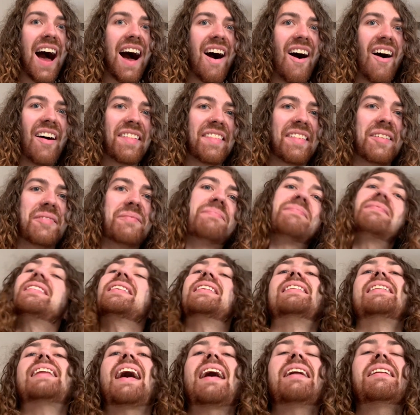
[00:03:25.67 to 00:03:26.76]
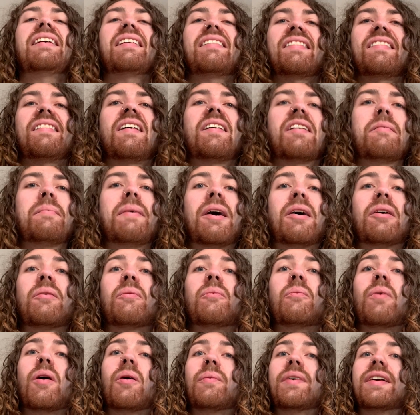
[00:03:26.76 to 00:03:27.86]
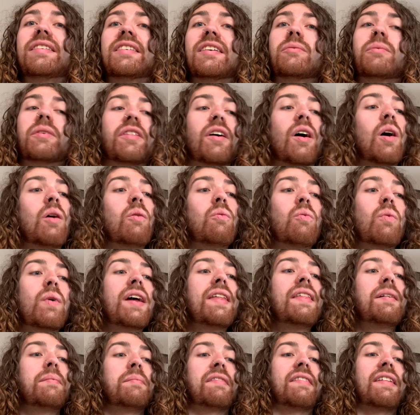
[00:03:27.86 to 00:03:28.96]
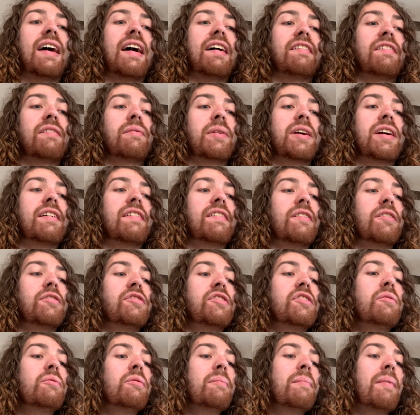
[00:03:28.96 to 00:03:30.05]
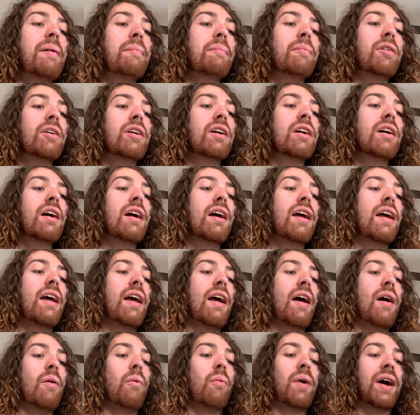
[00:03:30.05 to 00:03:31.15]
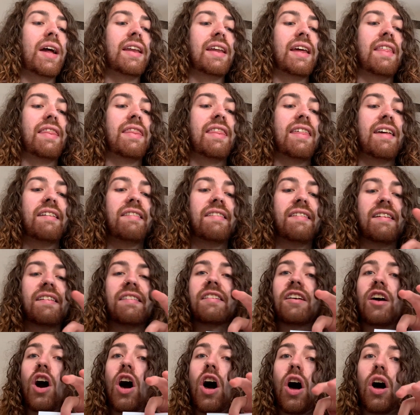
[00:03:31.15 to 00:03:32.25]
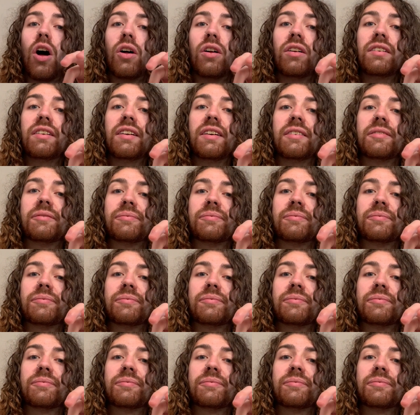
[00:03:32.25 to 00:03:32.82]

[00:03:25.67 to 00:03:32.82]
Awesome. Now let's talk about what we did with our rhythms last week. So do you remember what this is called?